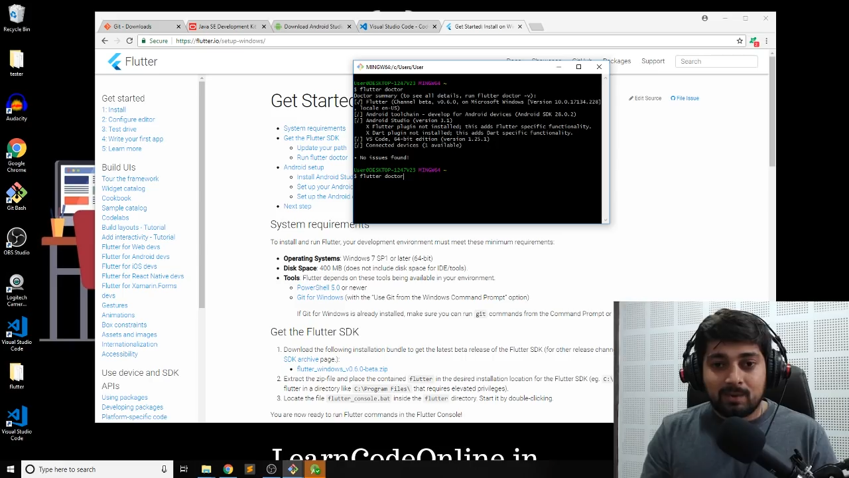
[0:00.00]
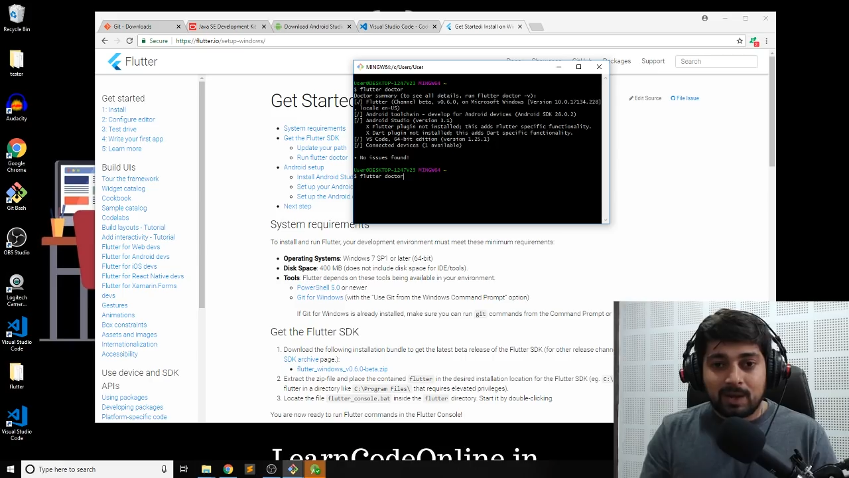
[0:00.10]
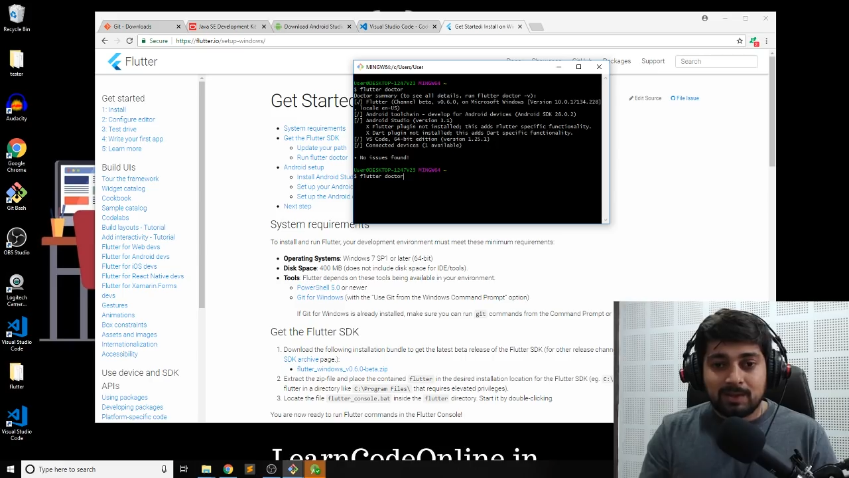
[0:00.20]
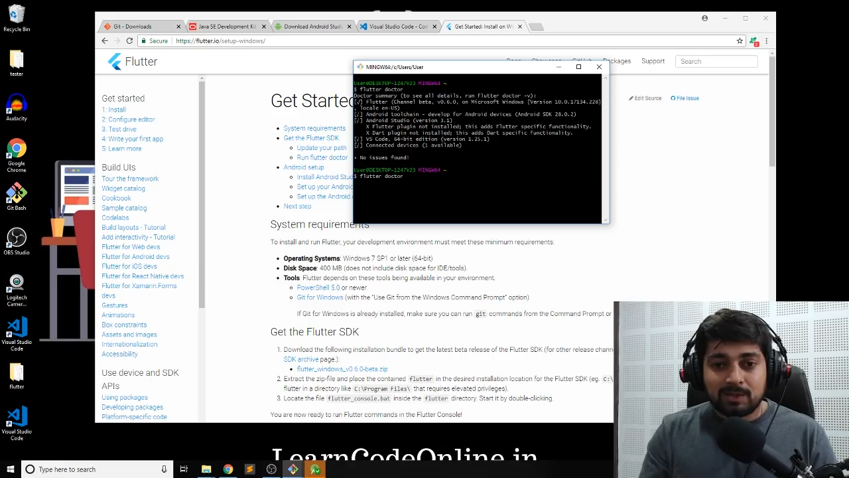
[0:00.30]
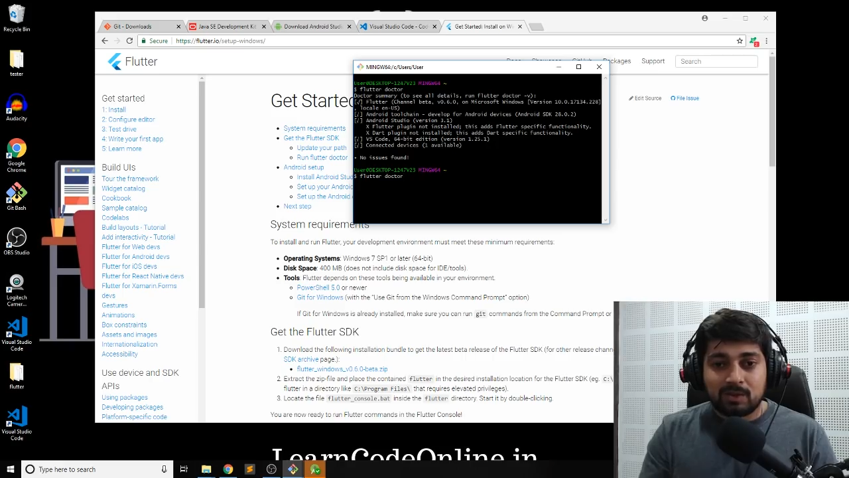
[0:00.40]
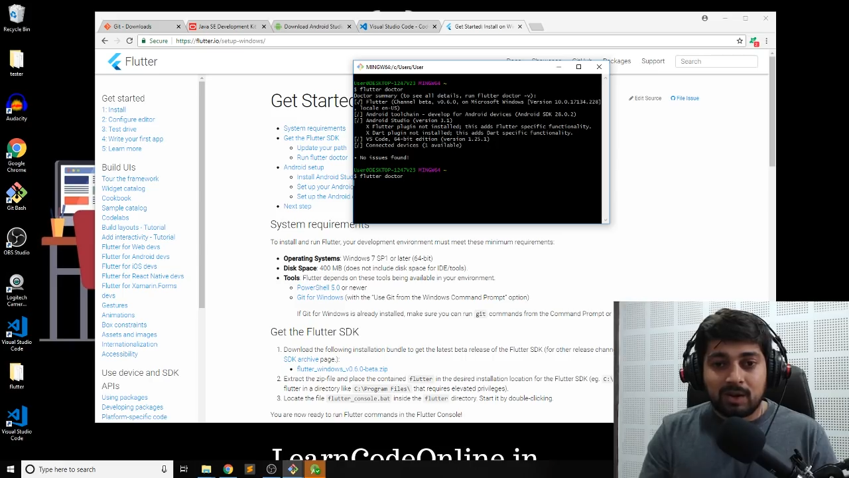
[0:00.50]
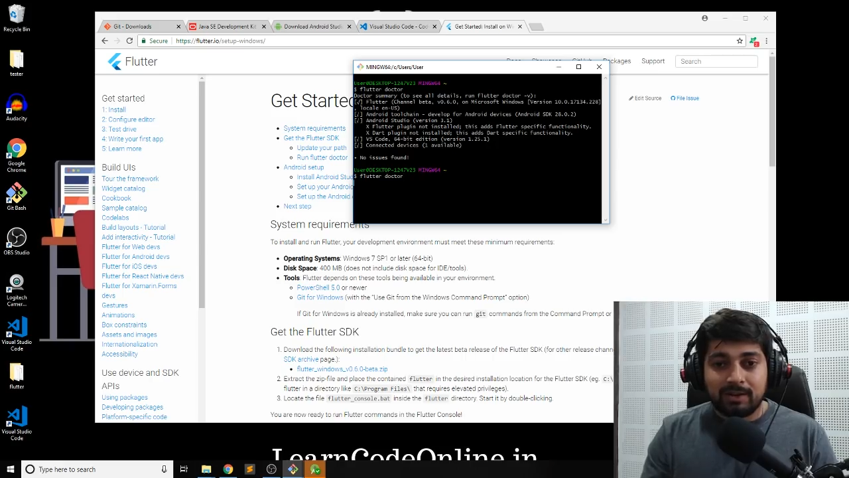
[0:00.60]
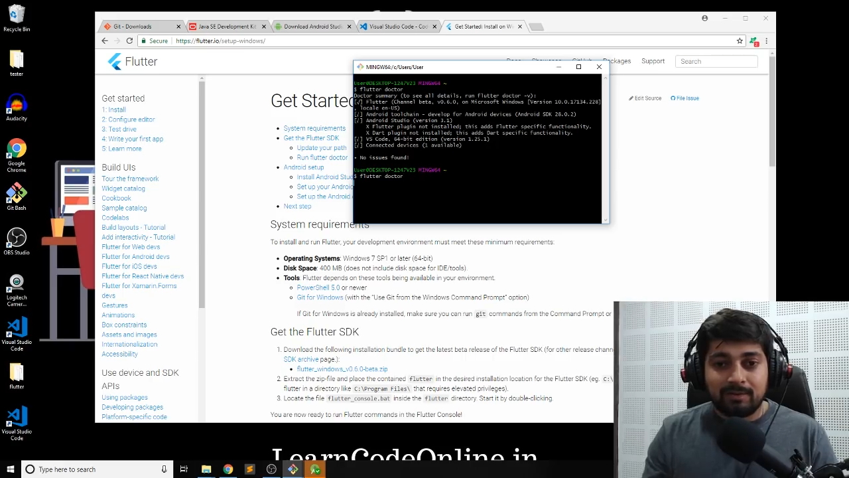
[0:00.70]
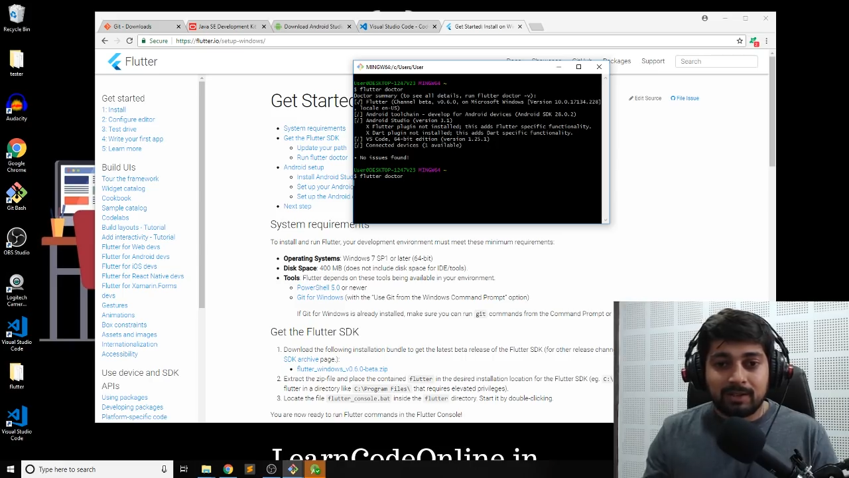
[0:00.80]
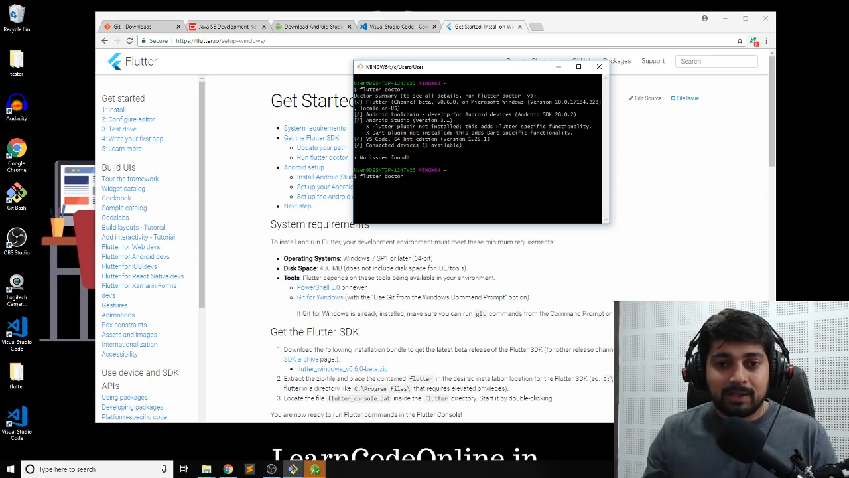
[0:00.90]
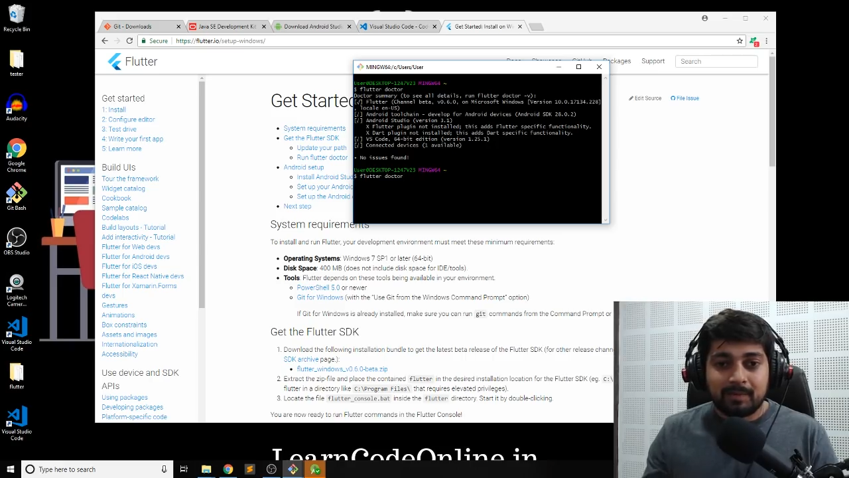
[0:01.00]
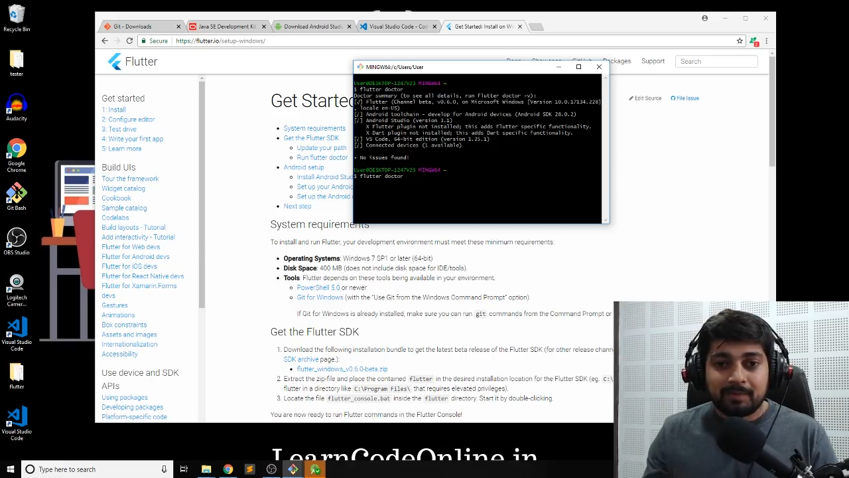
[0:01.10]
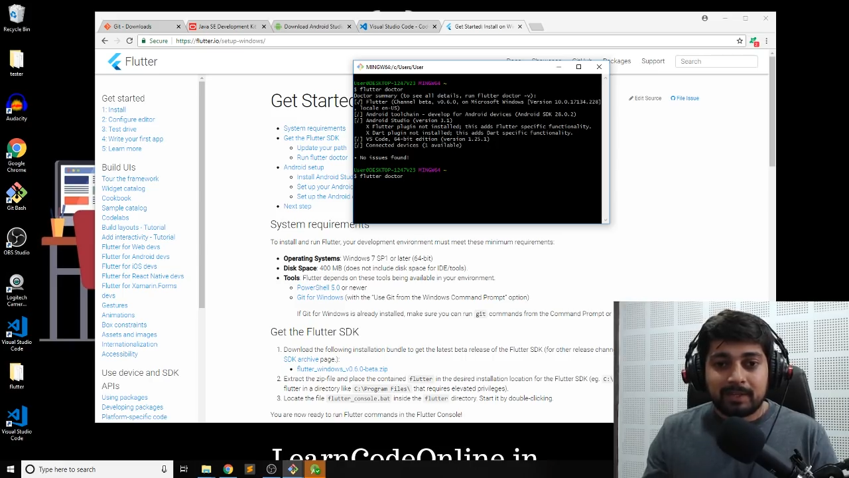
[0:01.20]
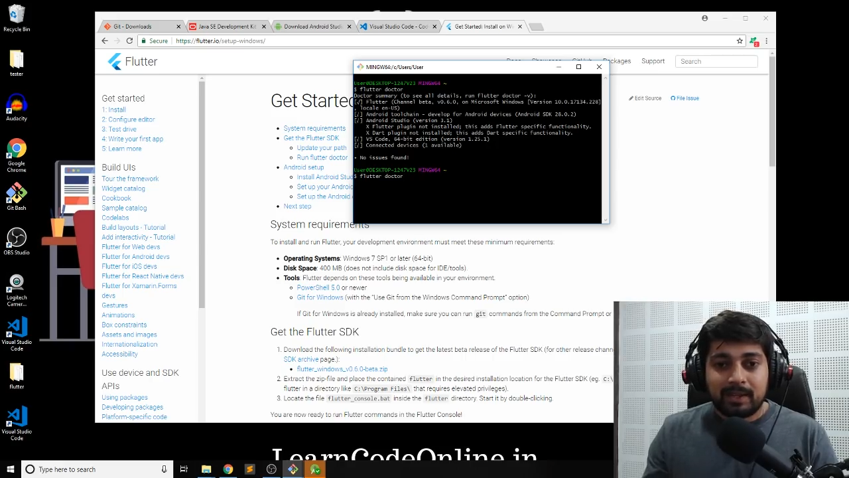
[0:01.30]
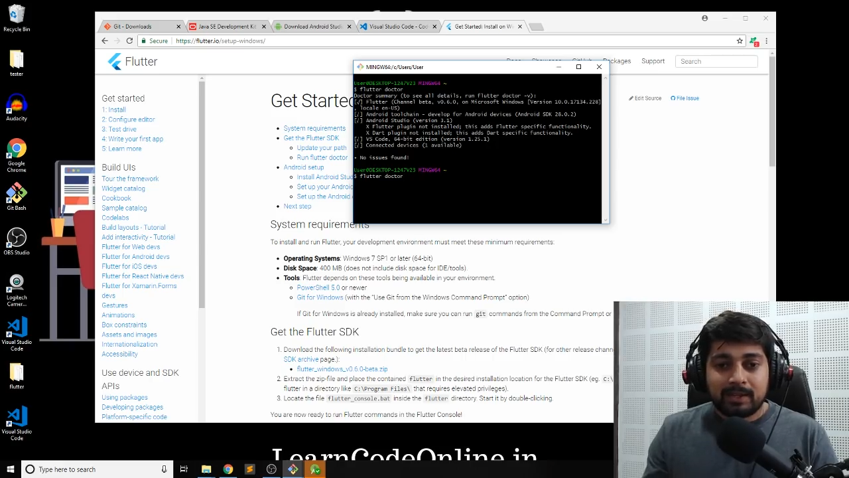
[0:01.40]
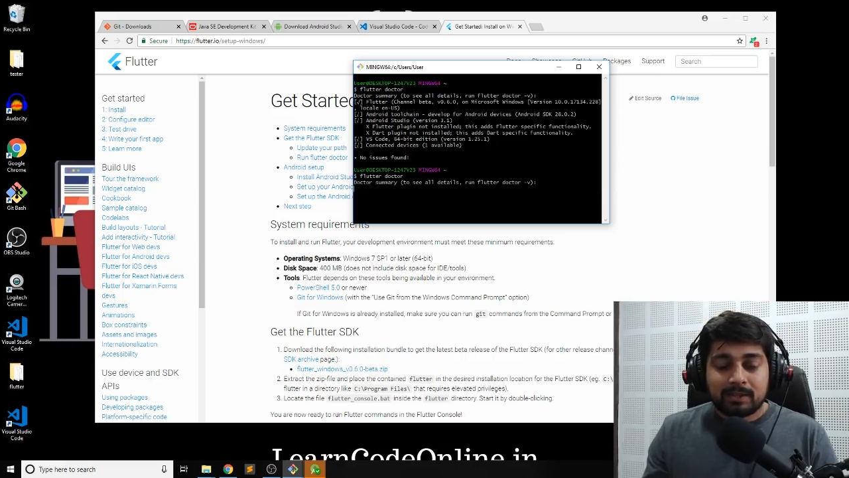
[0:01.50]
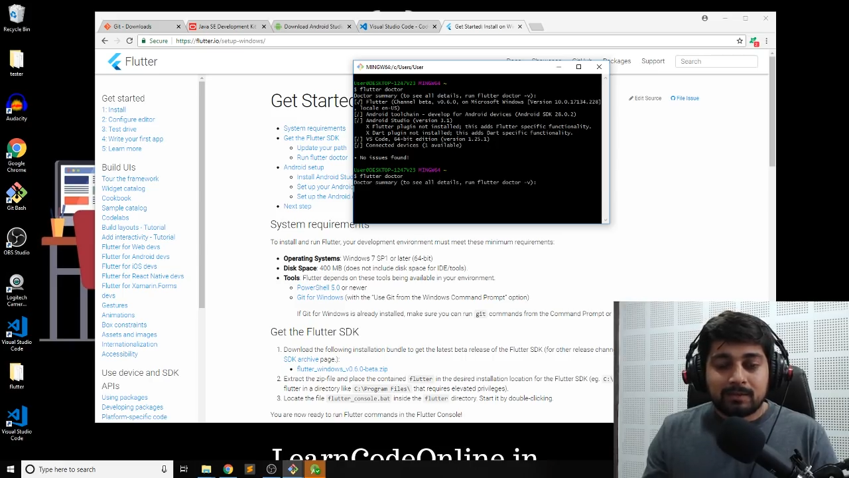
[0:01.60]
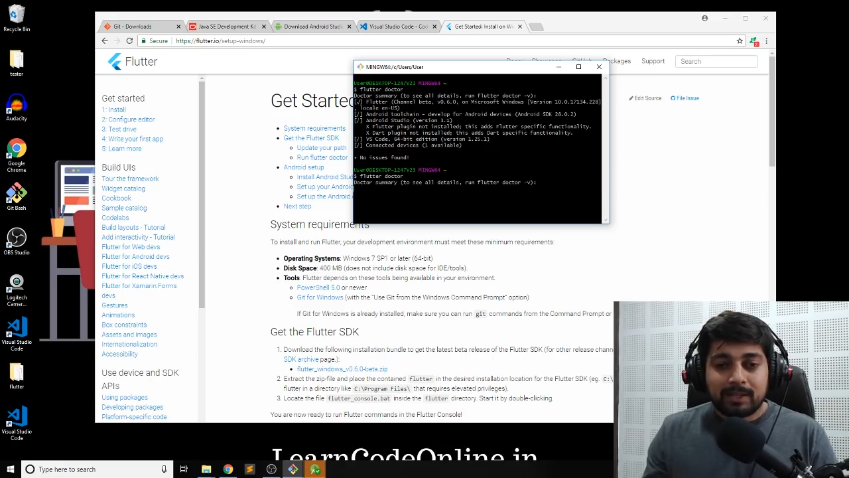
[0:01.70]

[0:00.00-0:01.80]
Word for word: why we installed everything. So